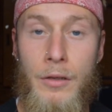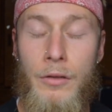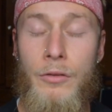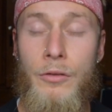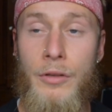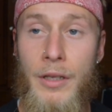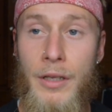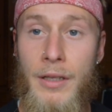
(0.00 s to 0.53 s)

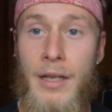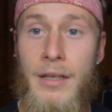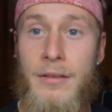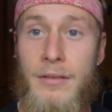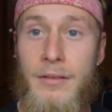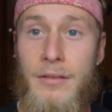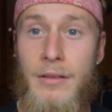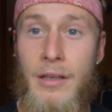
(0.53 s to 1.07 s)
So yeah,
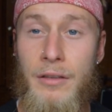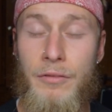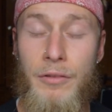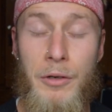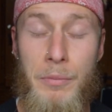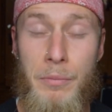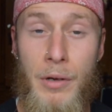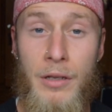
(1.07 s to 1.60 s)
that's that's
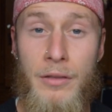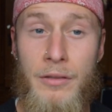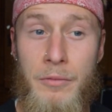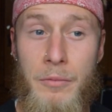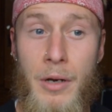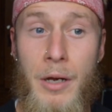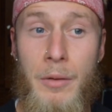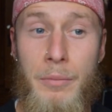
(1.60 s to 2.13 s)
very positive
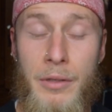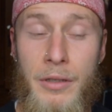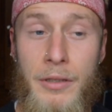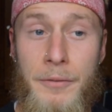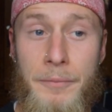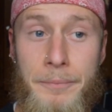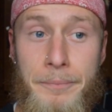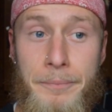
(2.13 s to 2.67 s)
in my opinion.